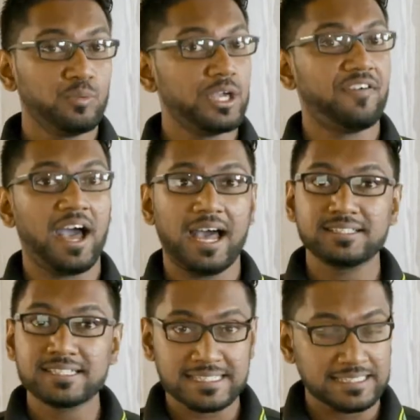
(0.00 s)
We've
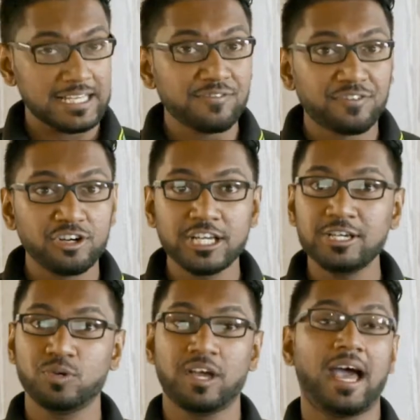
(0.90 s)
had
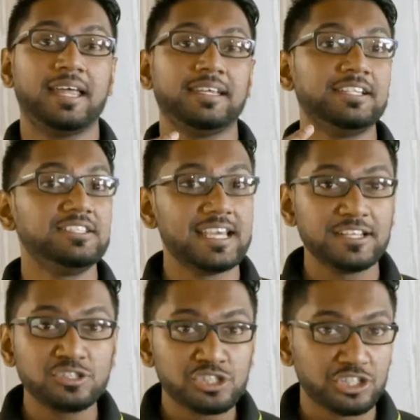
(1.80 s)
slavery, we had
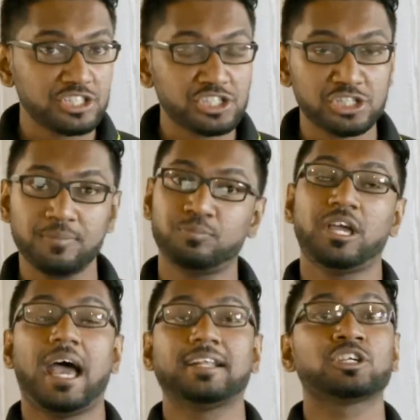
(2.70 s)
indentureship,
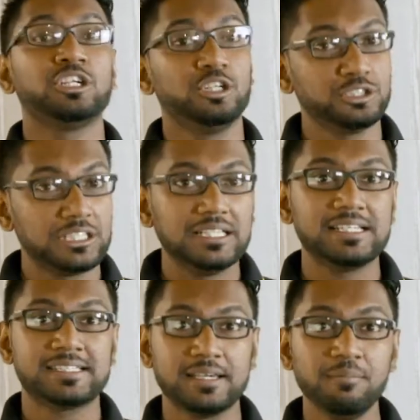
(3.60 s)
we had
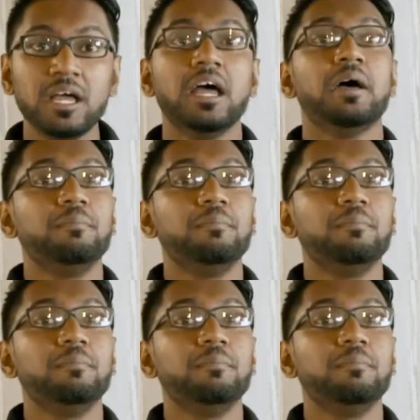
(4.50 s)
colonialism.